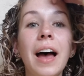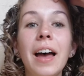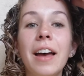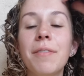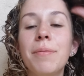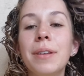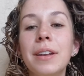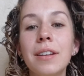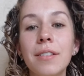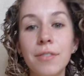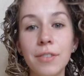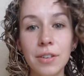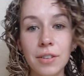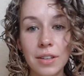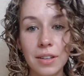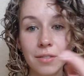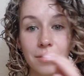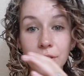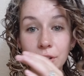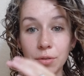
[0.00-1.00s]
I have been
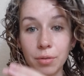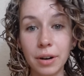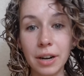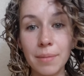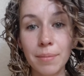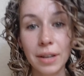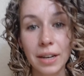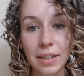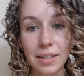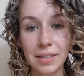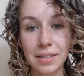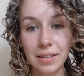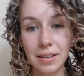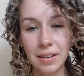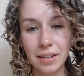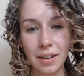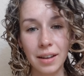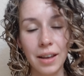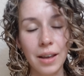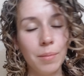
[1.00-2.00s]
diffusing for 20
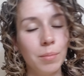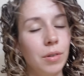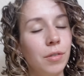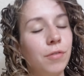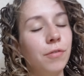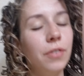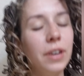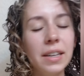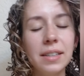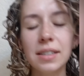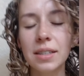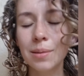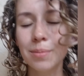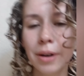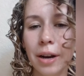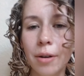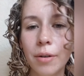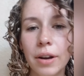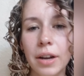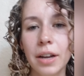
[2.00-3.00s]
minutes. My face
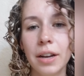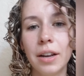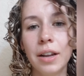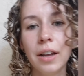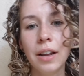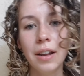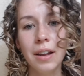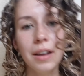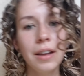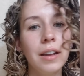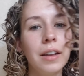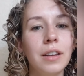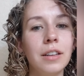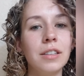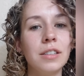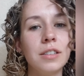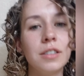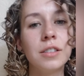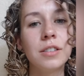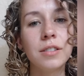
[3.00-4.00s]
is bright red.
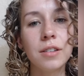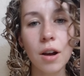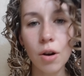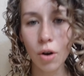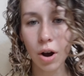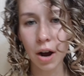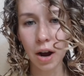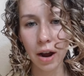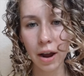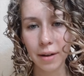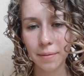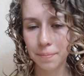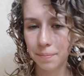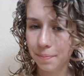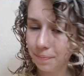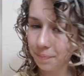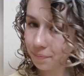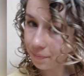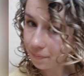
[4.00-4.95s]
It's so hot.